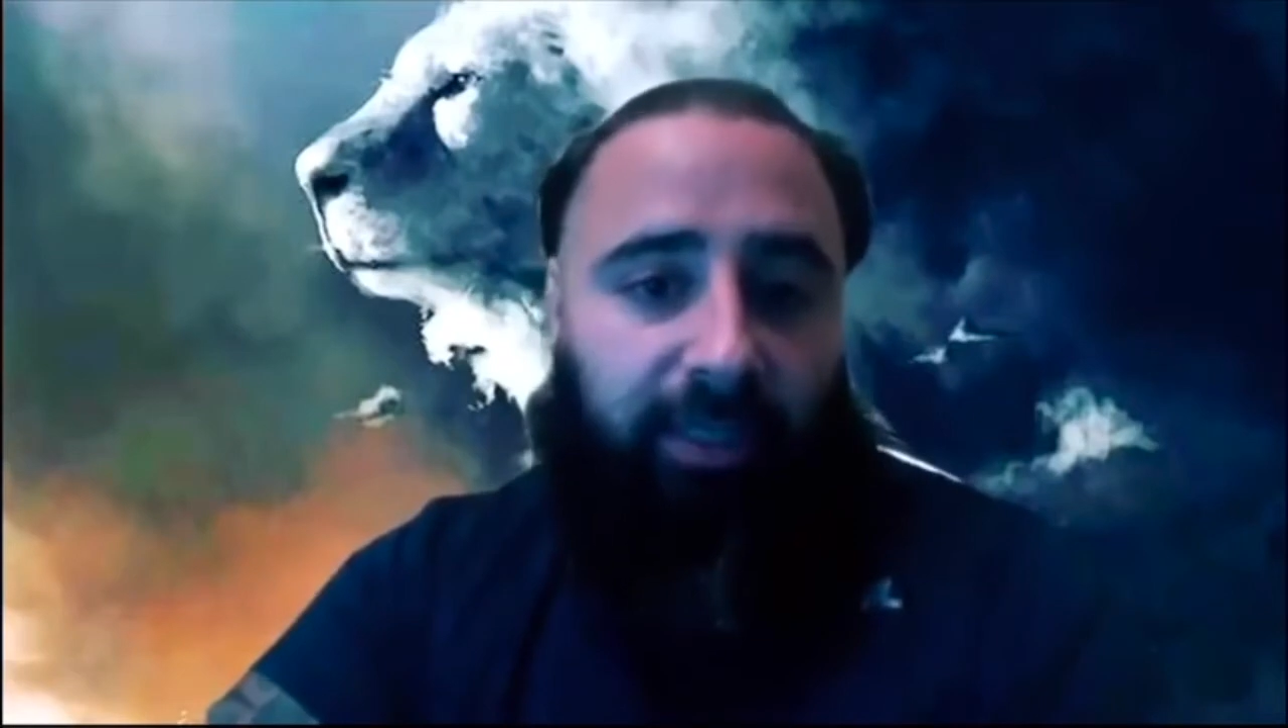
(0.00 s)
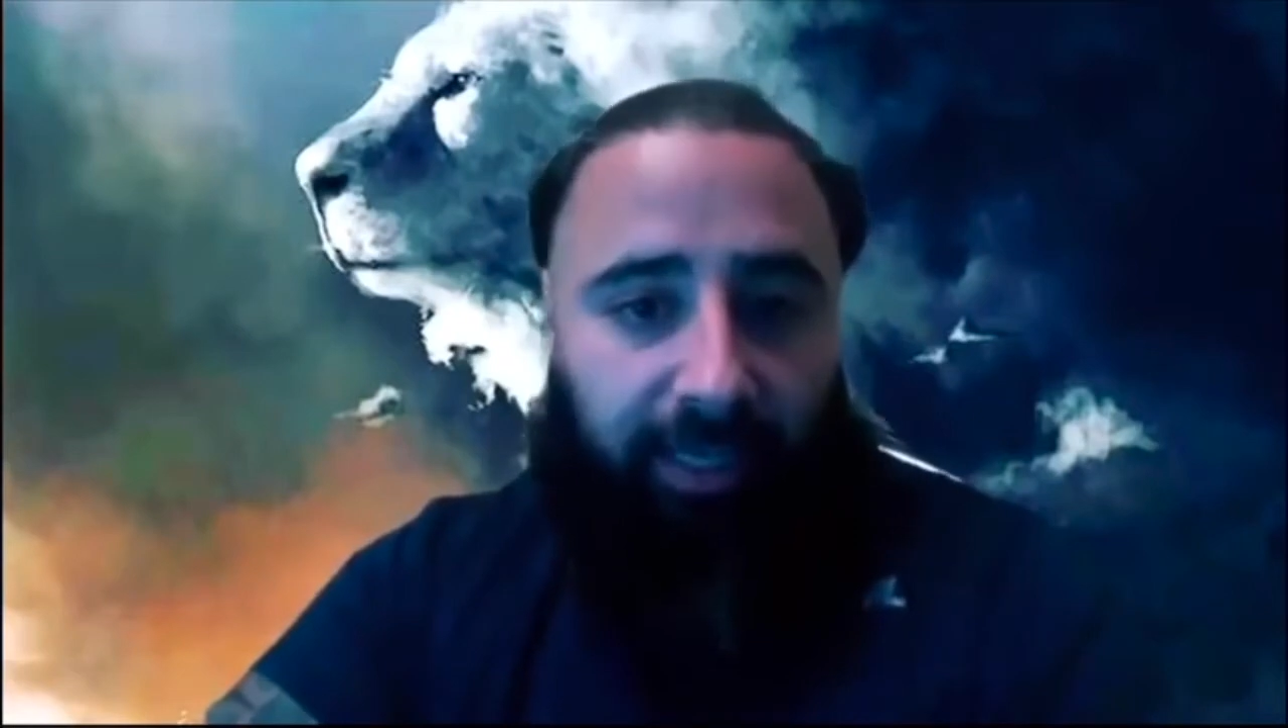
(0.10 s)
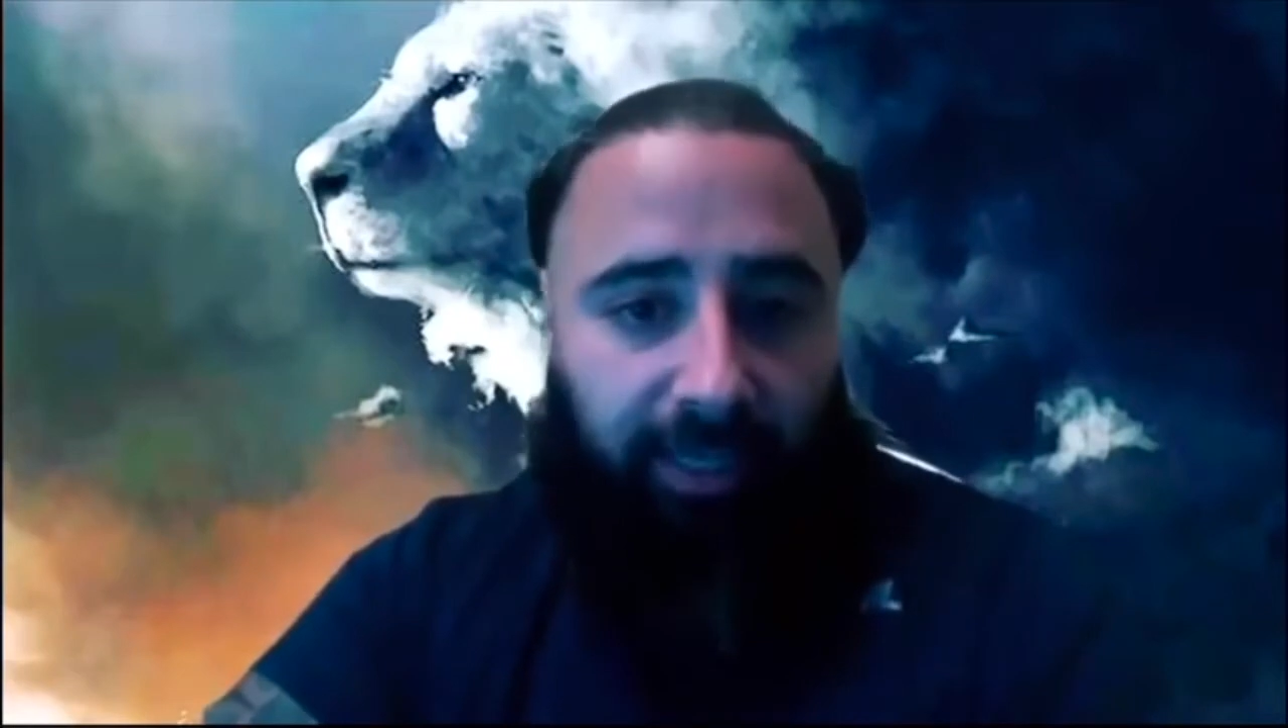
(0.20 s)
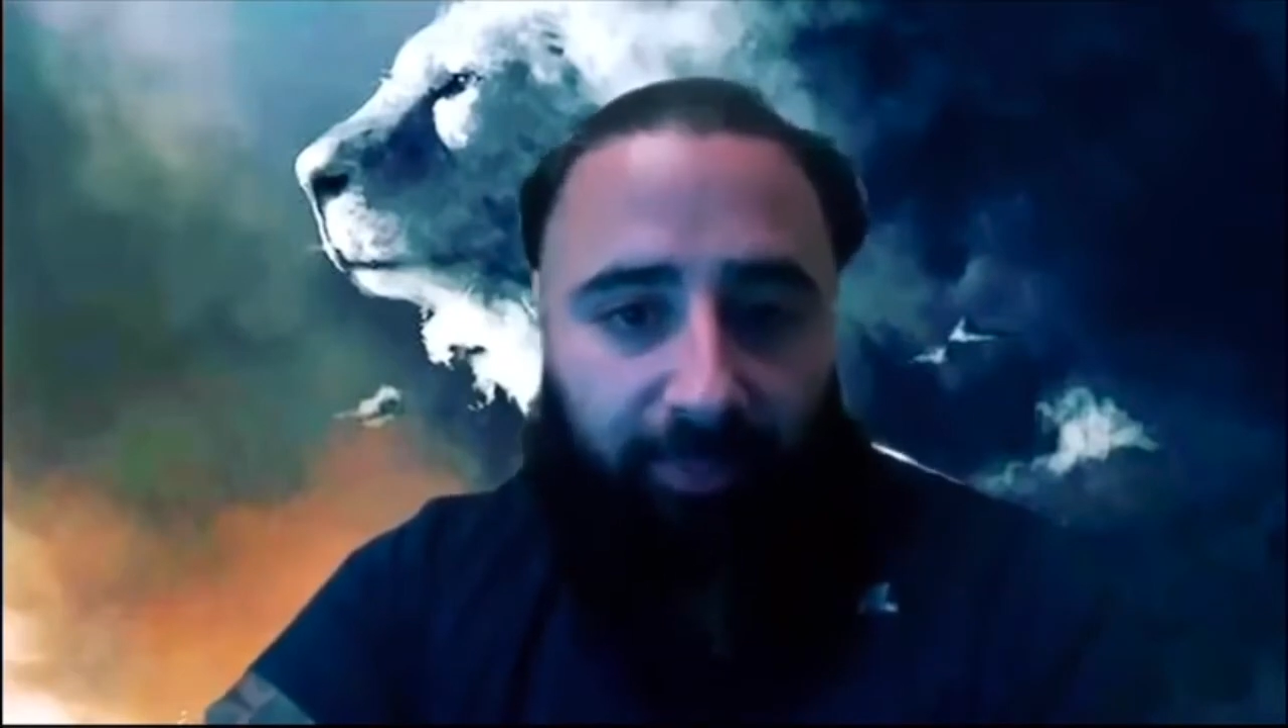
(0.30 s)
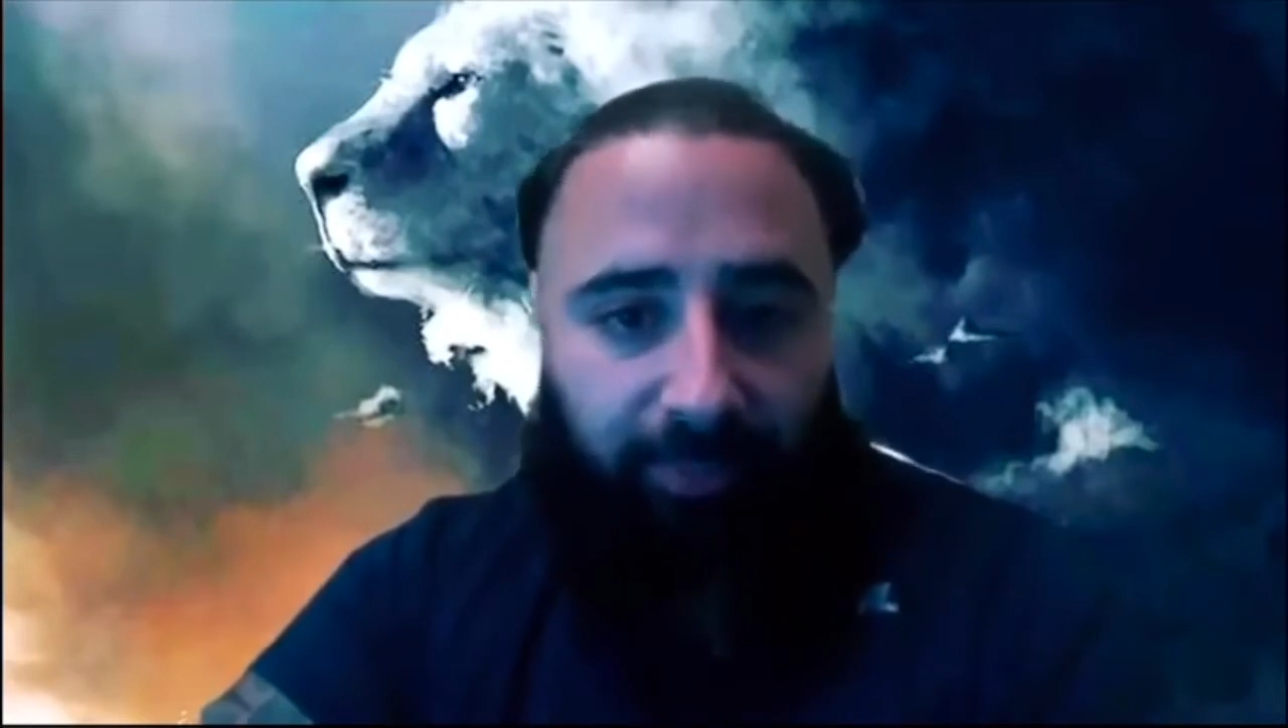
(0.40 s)

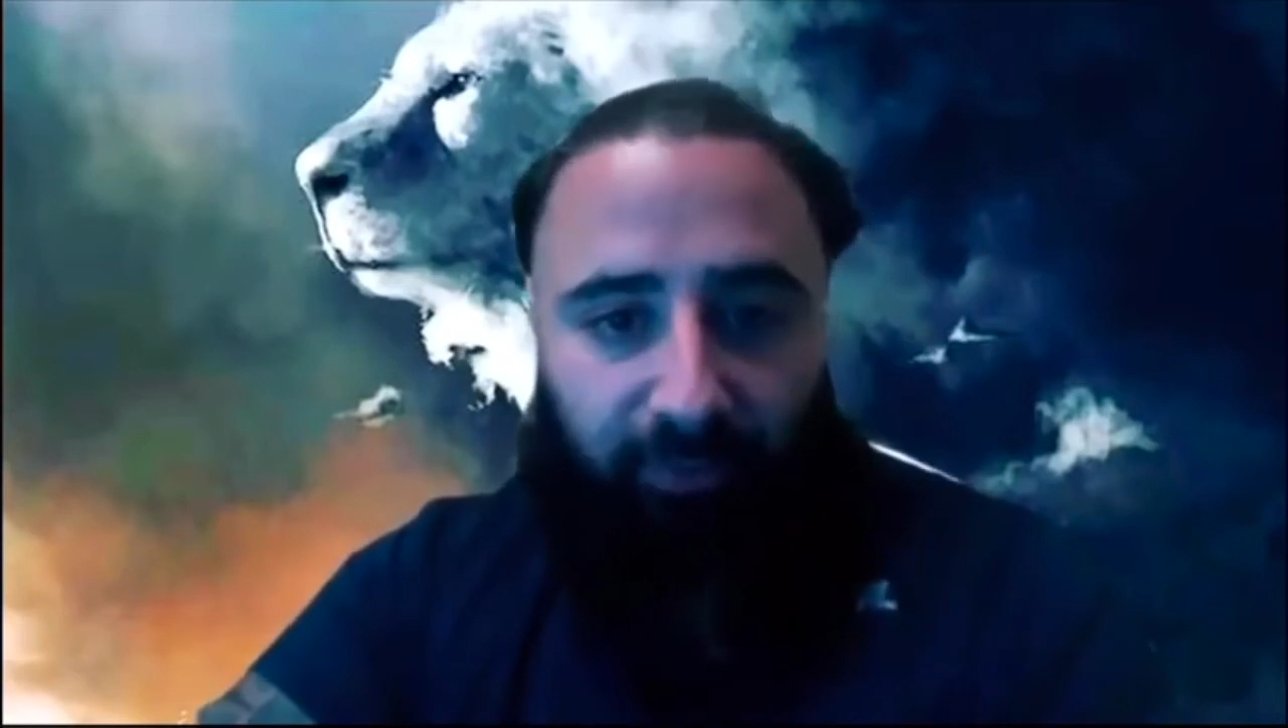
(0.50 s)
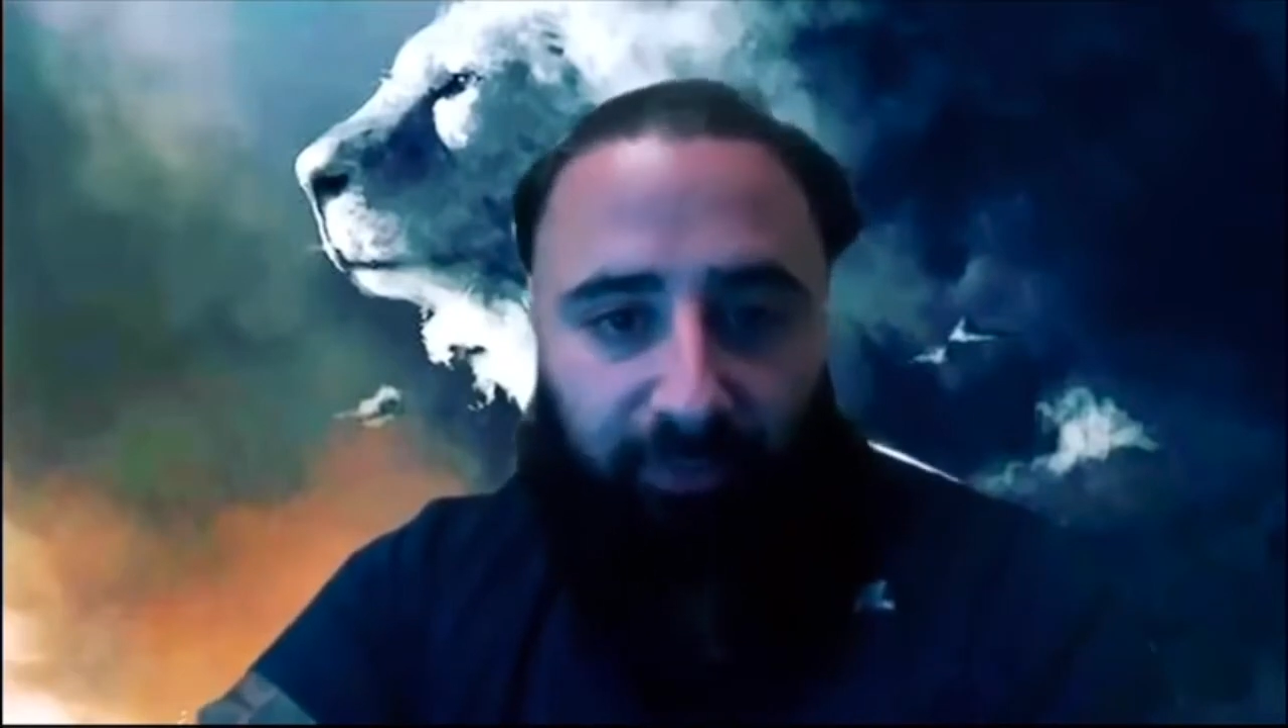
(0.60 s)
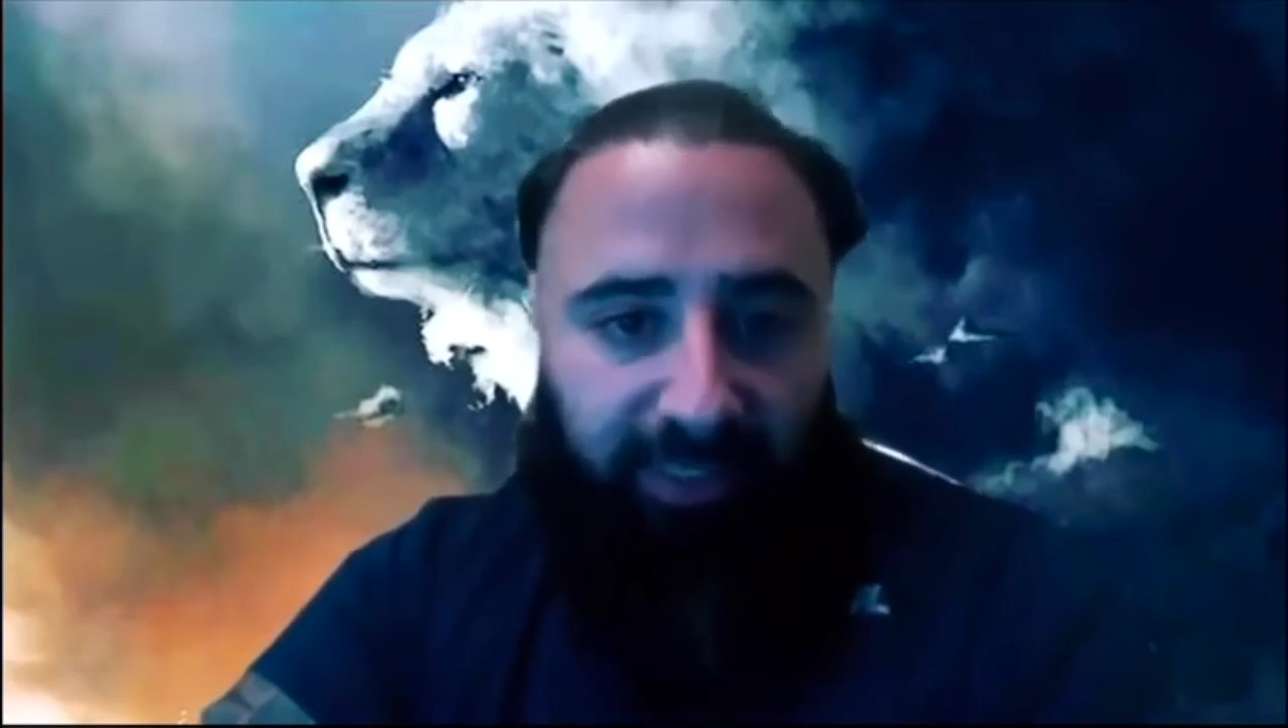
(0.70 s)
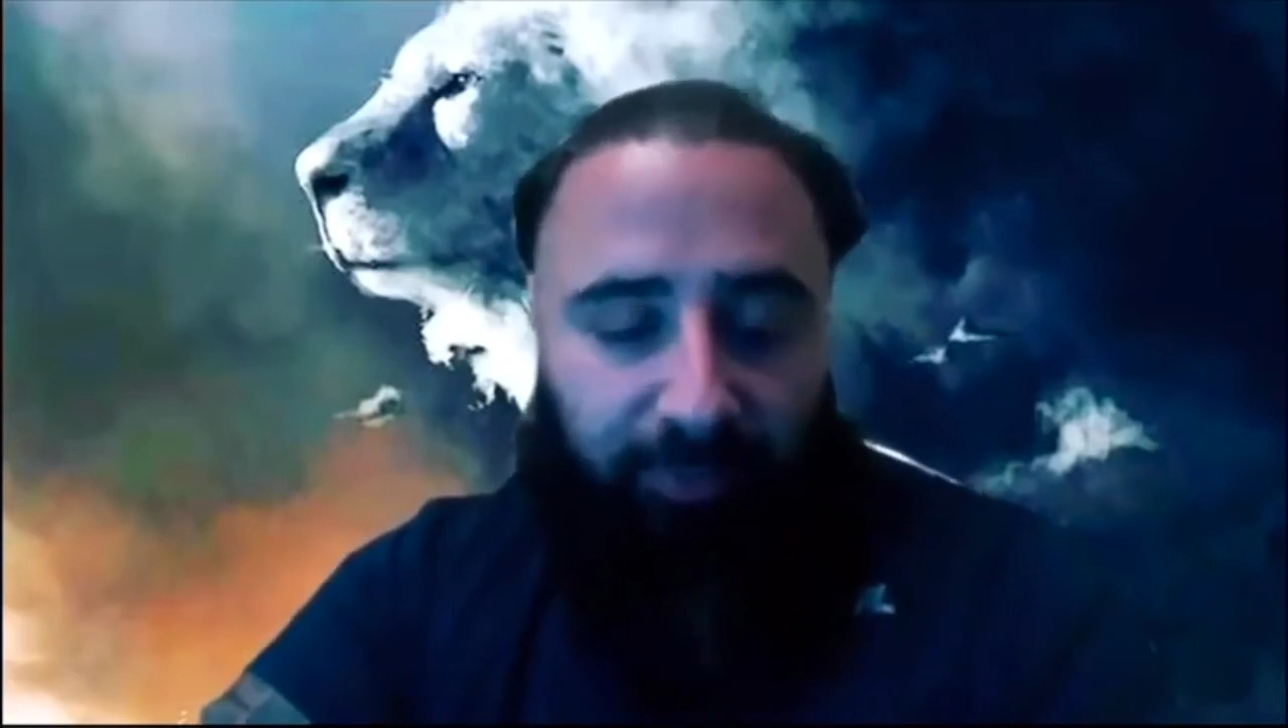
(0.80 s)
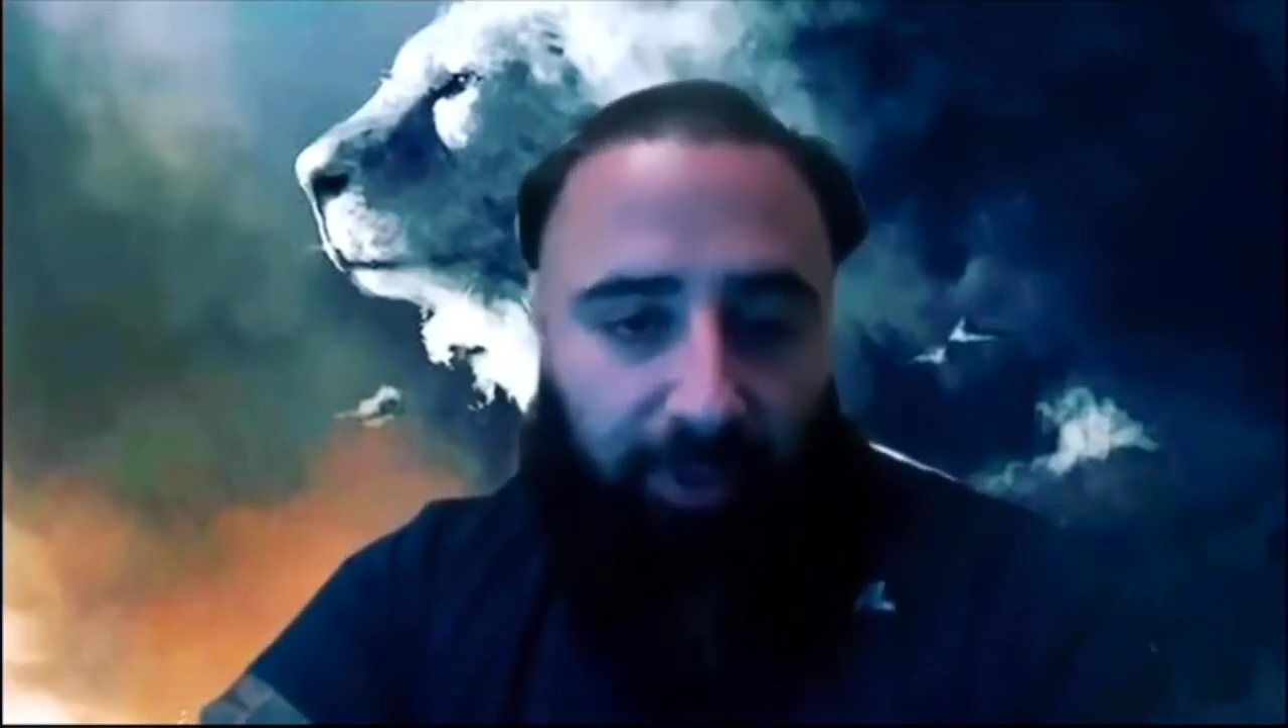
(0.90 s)
up your
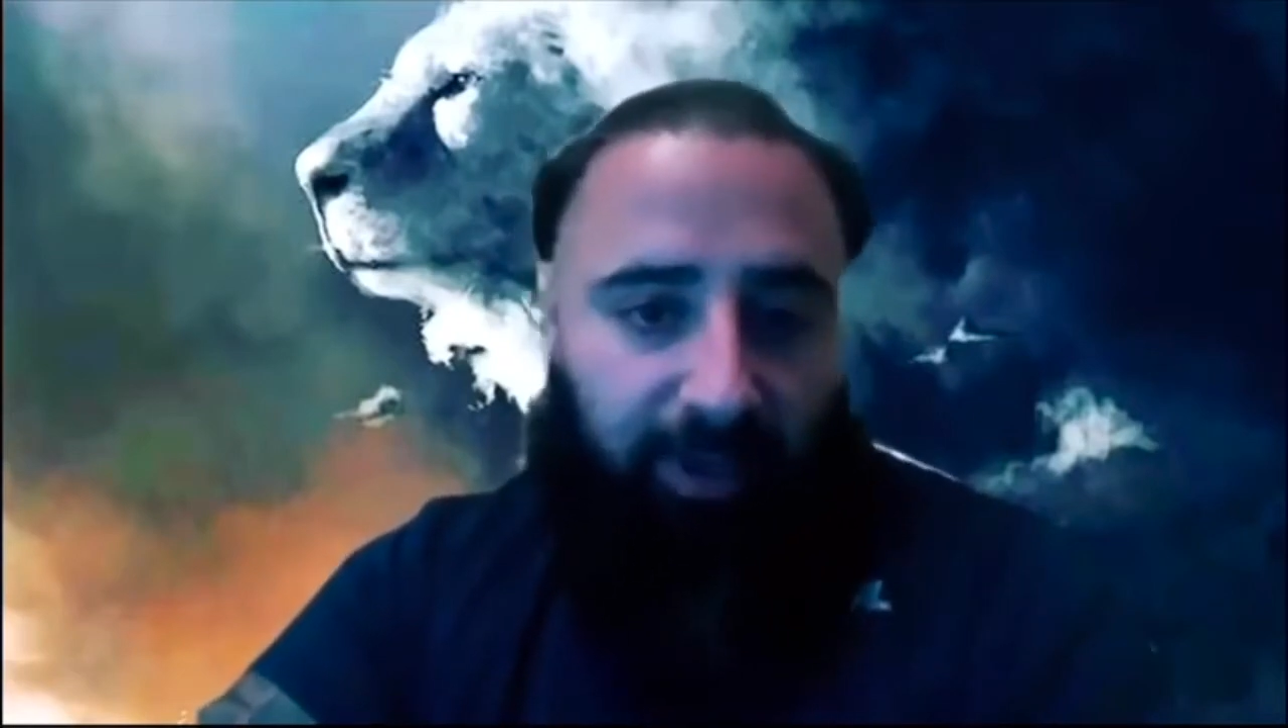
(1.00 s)
Facebook